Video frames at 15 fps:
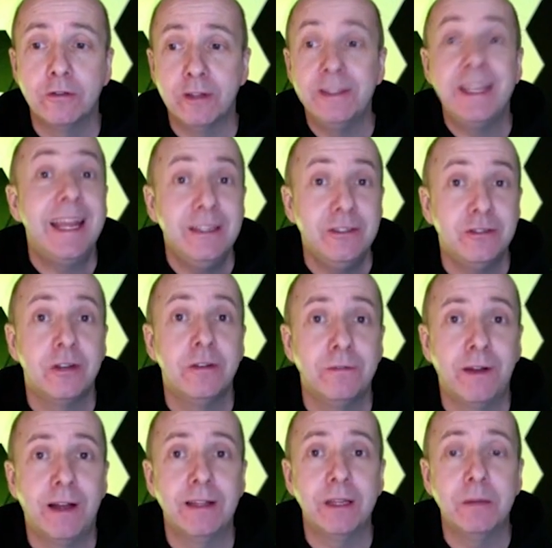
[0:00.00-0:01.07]
Nature
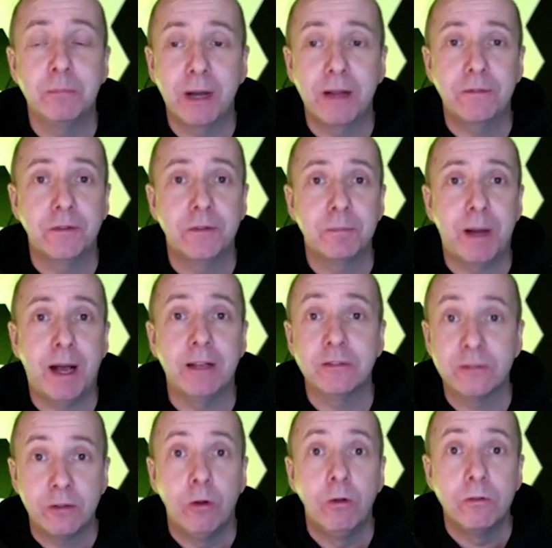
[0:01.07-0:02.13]
Valley Breakfast Bar
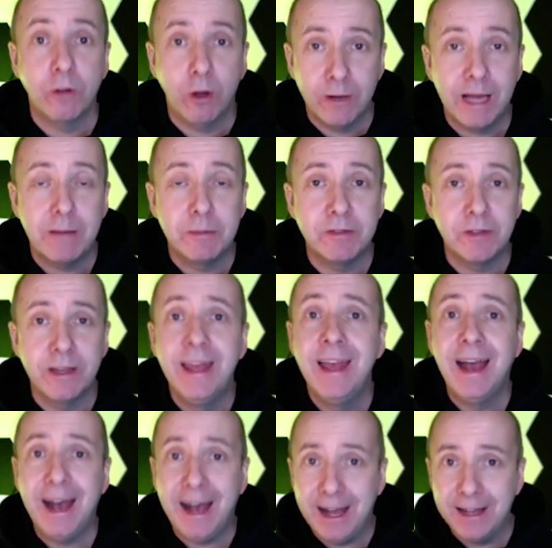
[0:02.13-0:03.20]
sold on Amazon
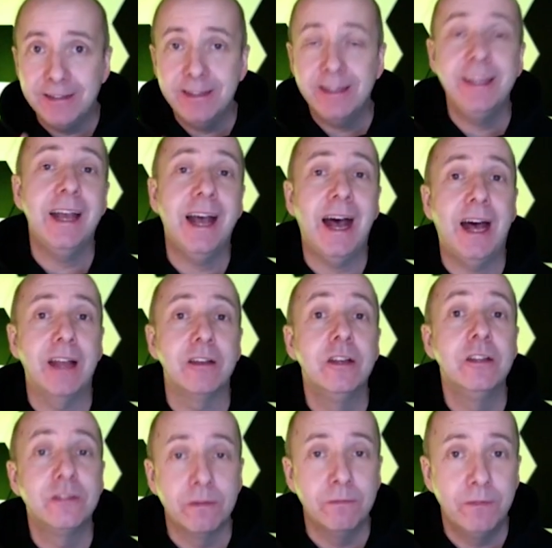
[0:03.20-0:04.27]
and it had
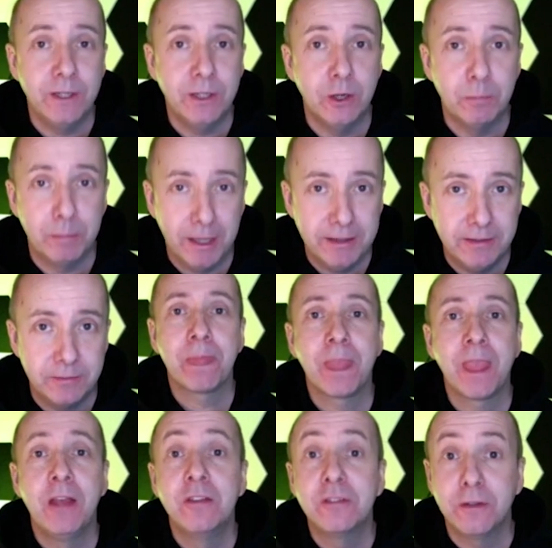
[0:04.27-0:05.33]
some video placement.
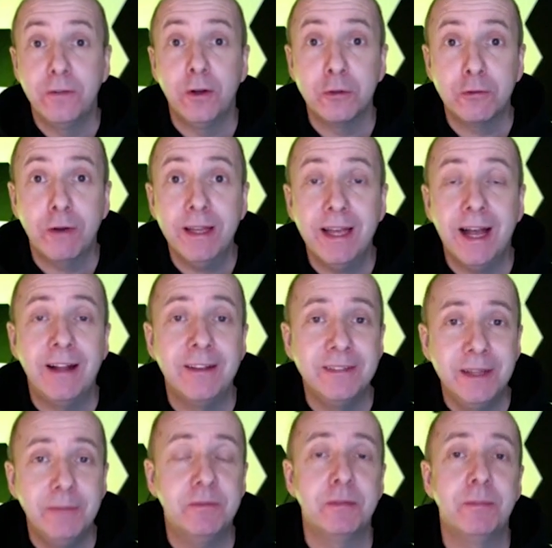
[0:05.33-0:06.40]
So I thought, great, I'll
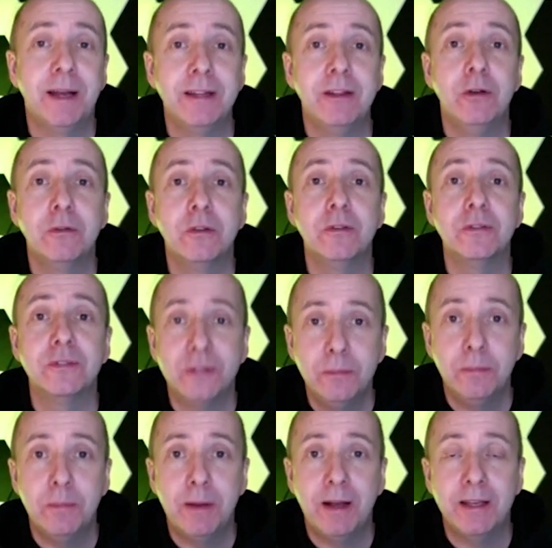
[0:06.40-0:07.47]
nip to my local
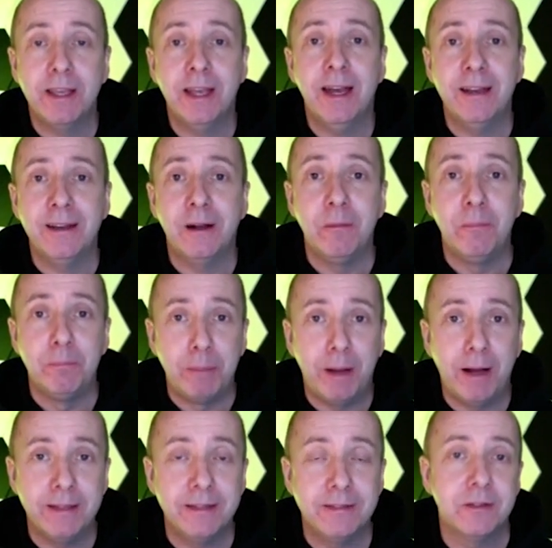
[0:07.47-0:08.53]
supermarket and I'll
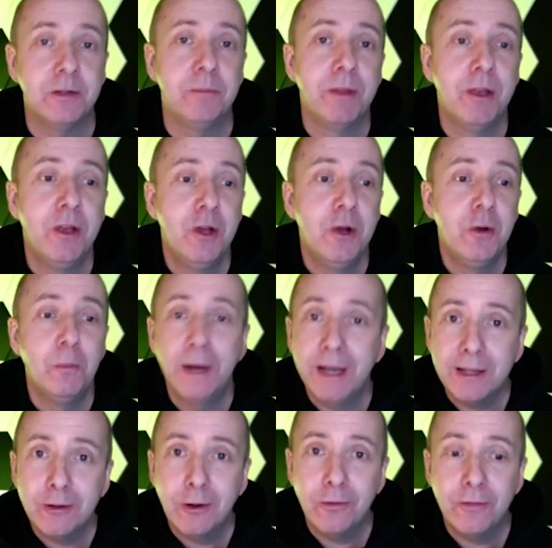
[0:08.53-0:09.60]
buy some. When I
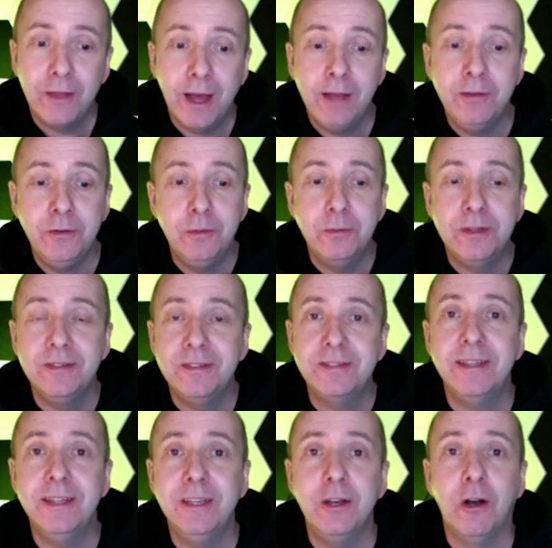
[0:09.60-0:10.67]
got there, you can
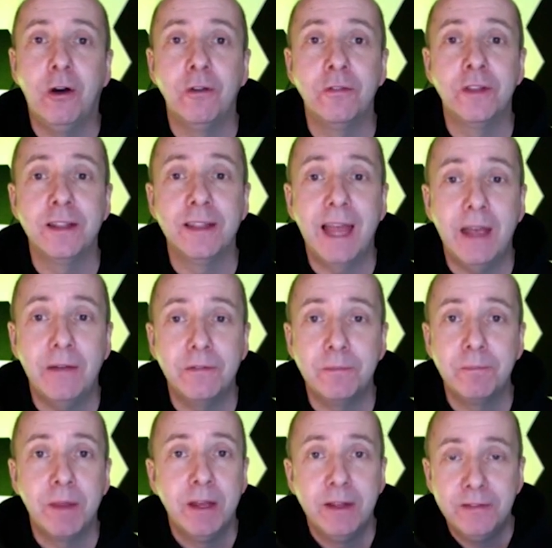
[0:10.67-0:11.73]
see on the left,
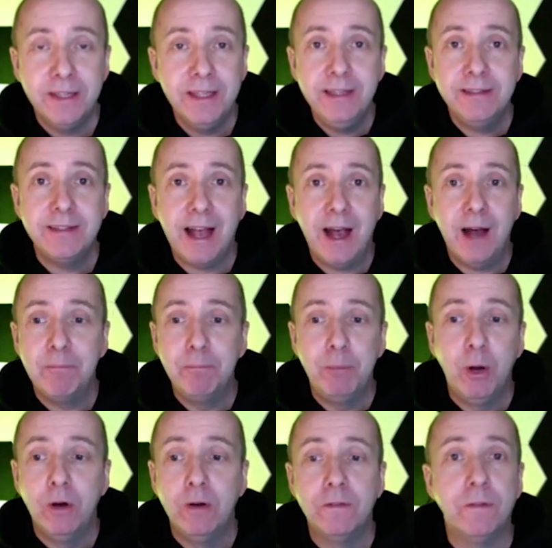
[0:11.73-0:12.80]
these are
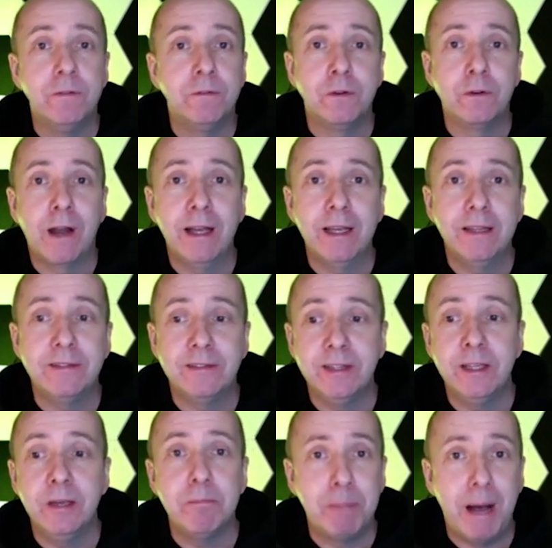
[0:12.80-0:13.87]
both
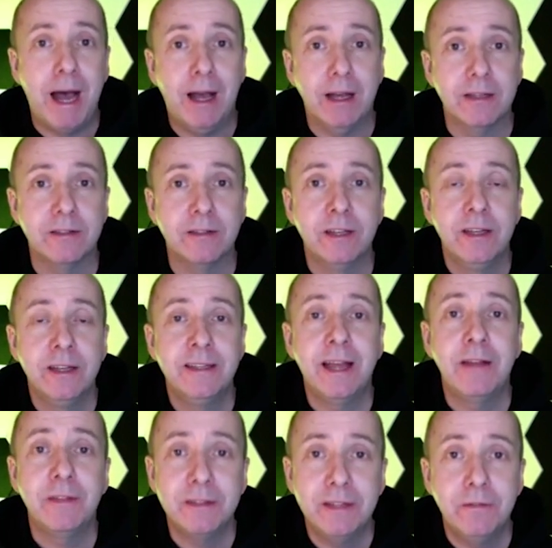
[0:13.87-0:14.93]
variety packs.
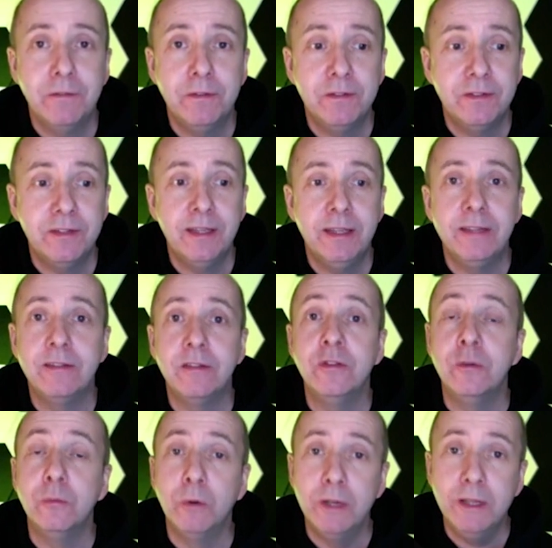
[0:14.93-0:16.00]
Now, the difference is
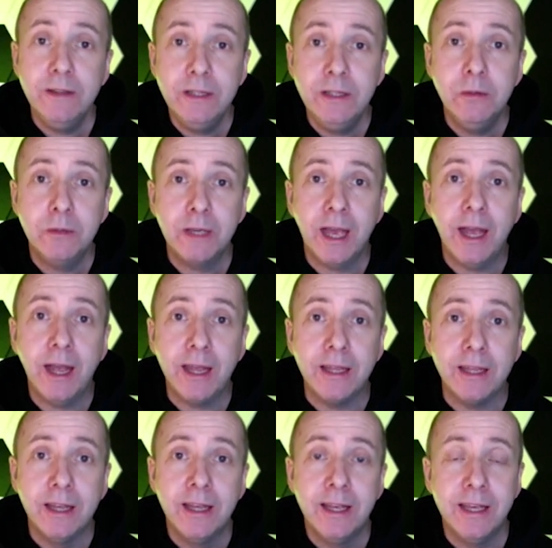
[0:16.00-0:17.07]
the one in the
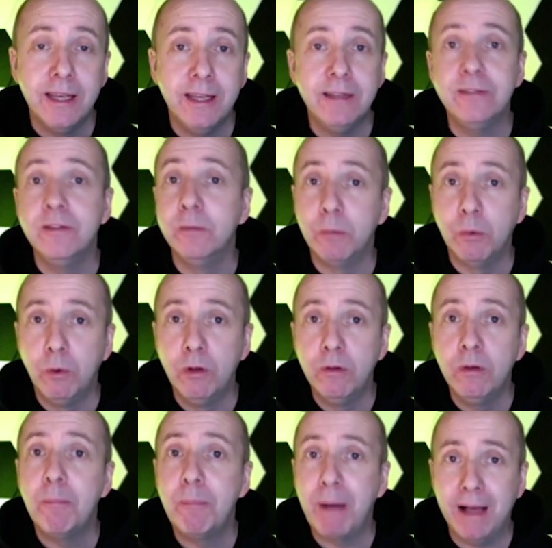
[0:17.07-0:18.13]
UK is number
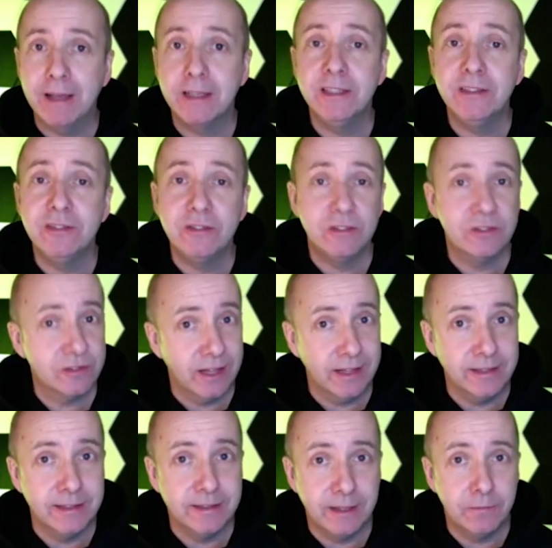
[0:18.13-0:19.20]
one, packaged
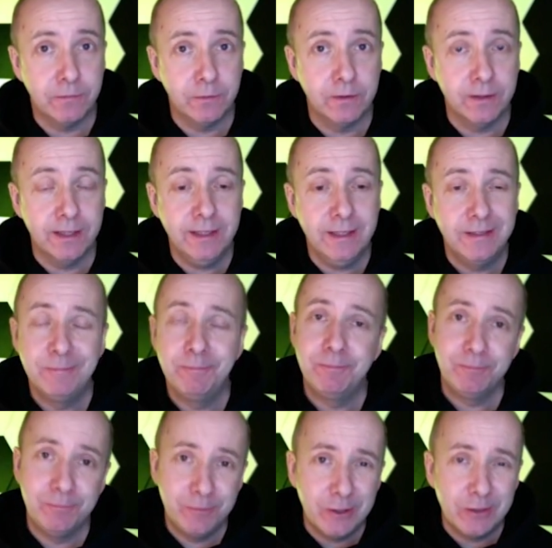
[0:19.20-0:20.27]
slightly differently,
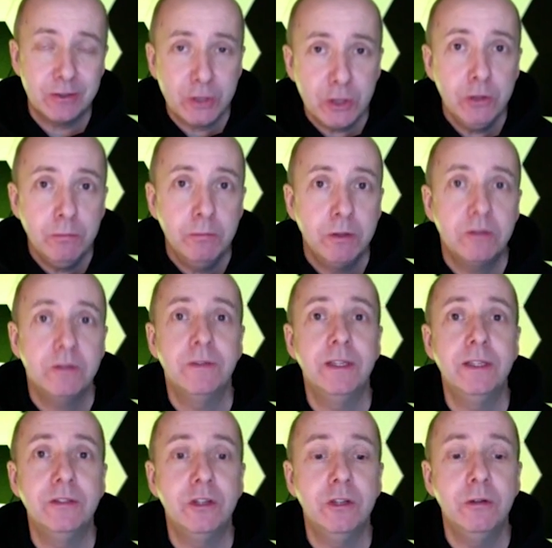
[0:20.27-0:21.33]
not too much of an
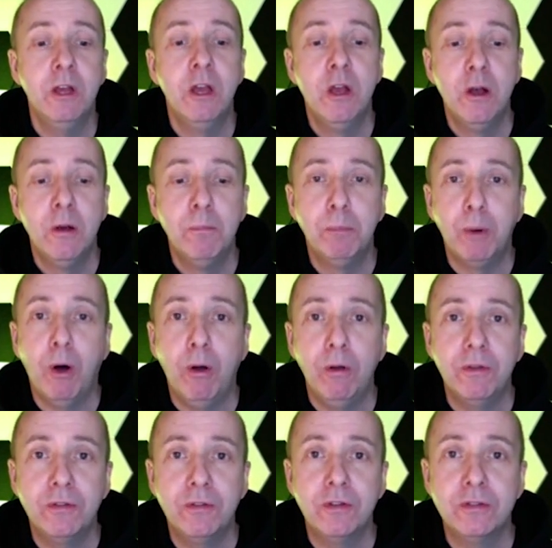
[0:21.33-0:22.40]
issue, but
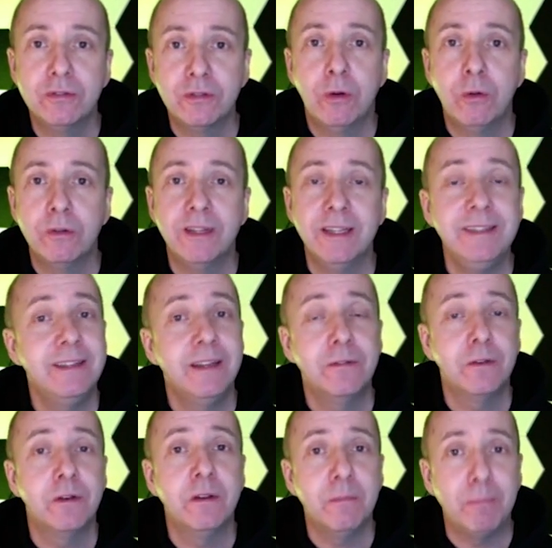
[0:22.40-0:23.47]
also sold in
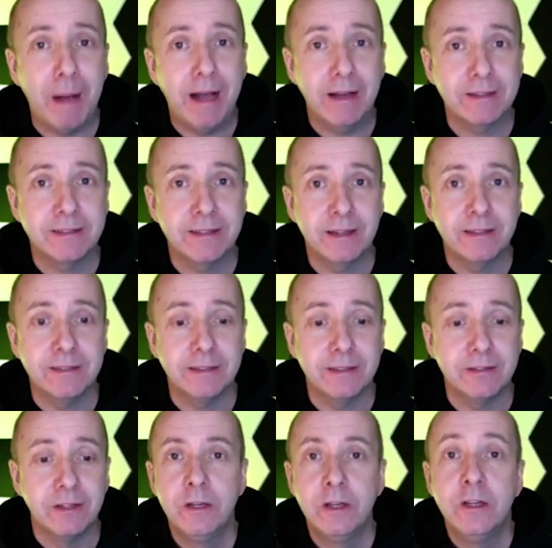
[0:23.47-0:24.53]
different pack
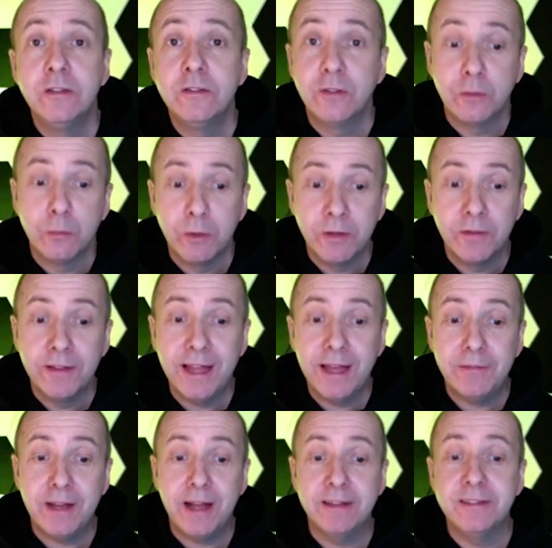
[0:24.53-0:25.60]
sizes. So the one on the
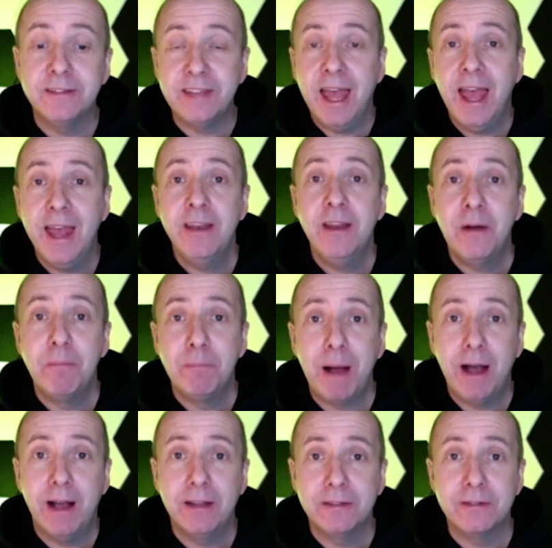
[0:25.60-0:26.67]
left had 10
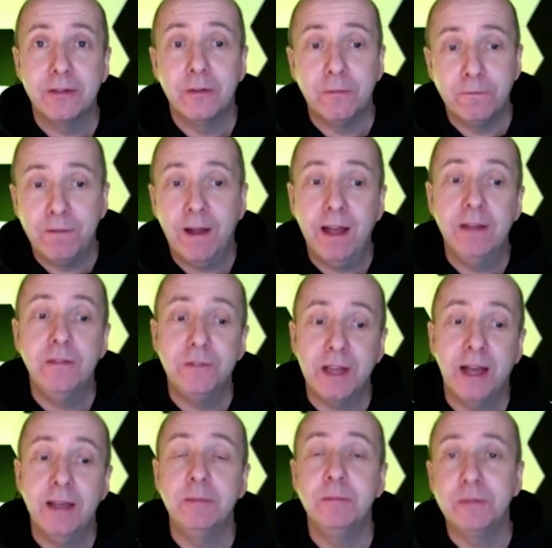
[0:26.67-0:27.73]
bars, so 5
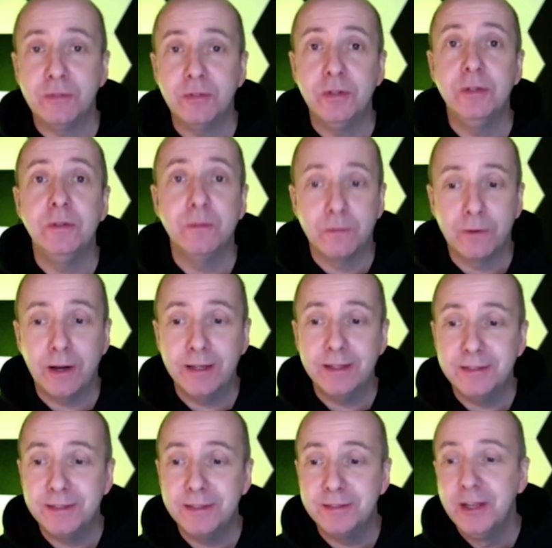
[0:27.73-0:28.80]
times 2
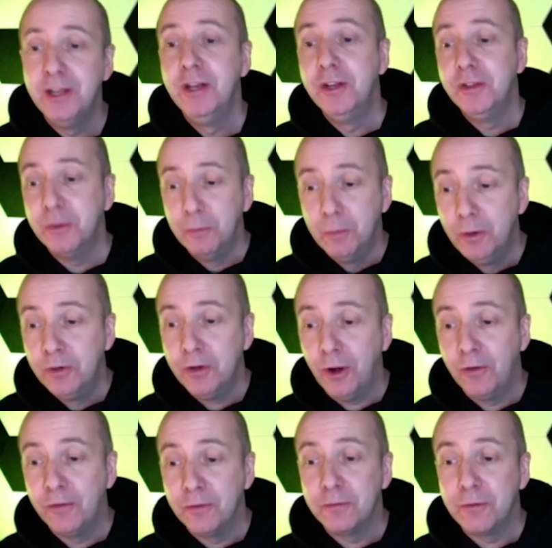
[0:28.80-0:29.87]
varieties. The one
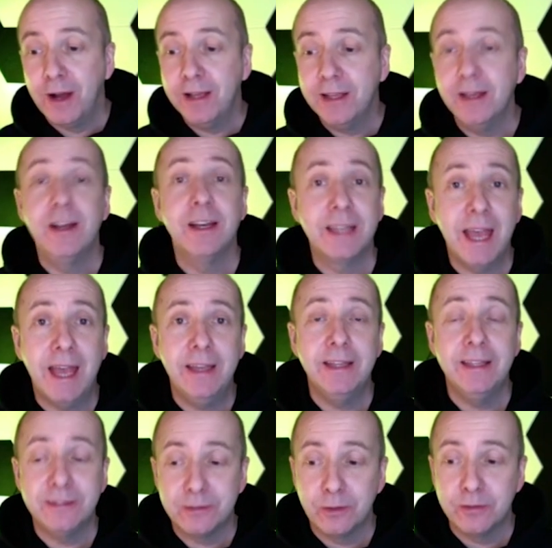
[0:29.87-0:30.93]
on the right, again,
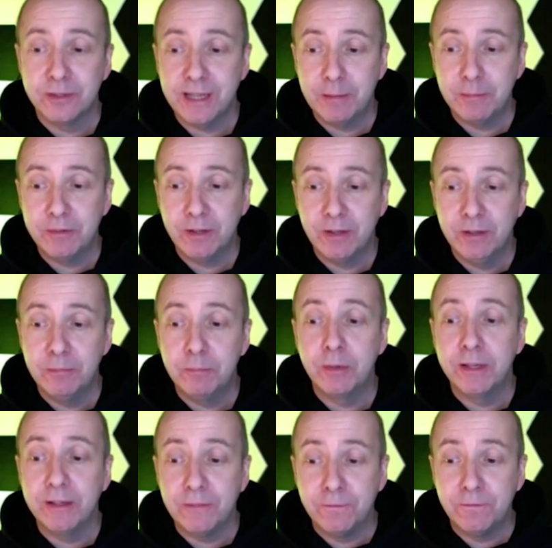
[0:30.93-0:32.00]
is sold in Amazon,
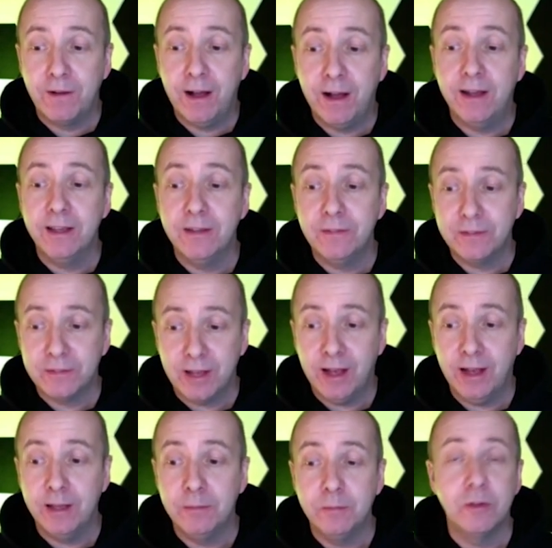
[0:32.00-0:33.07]
but it's 5
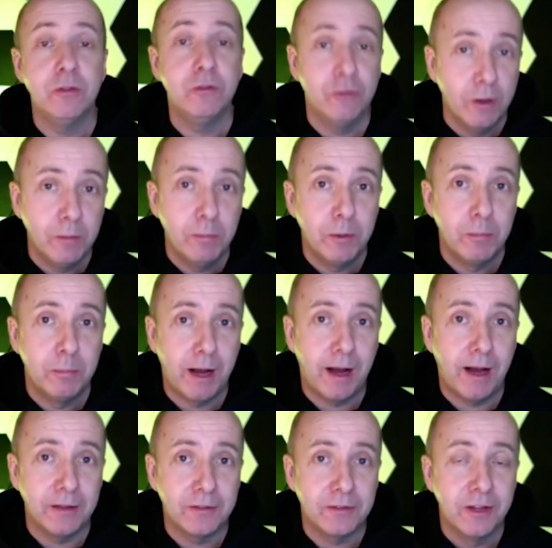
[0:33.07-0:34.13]
times double
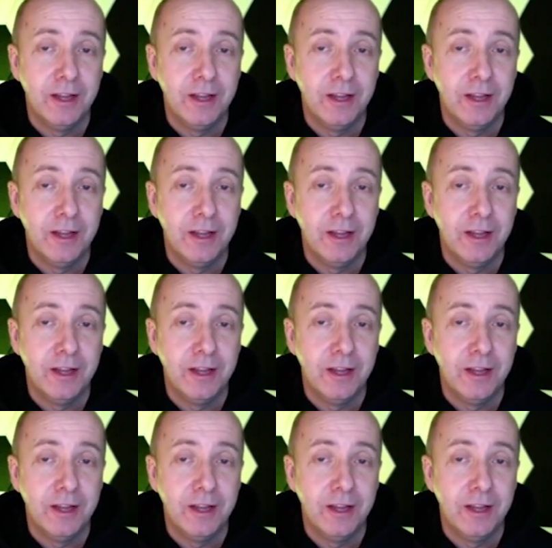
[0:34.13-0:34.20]
bars.